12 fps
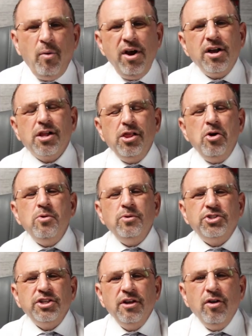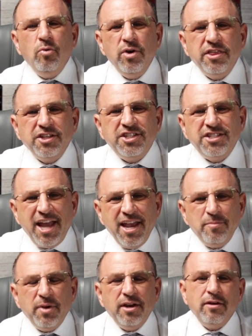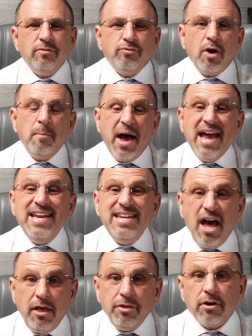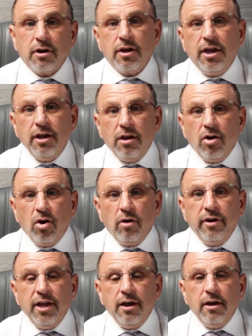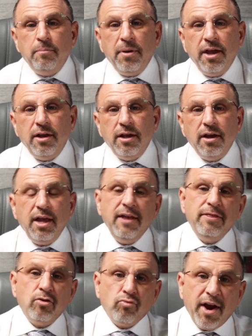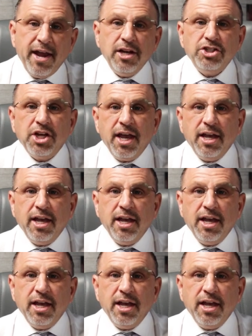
I want to close with a statement from another concurring opinion in the Range